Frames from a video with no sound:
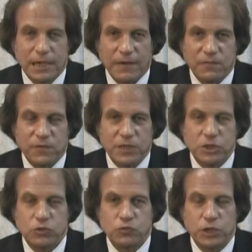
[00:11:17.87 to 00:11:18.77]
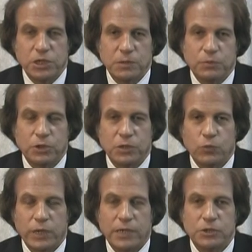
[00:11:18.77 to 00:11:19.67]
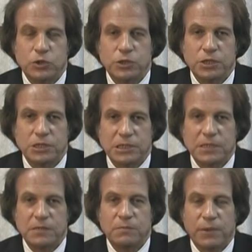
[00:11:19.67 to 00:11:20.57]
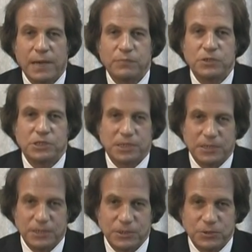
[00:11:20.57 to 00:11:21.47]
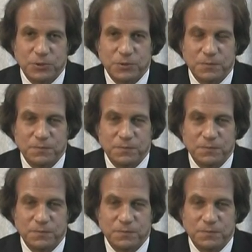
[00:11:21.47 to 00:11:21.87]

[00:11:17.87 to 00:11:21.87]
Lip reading: I finished reading the book and went out and joined a Southern Baptist Sunday school.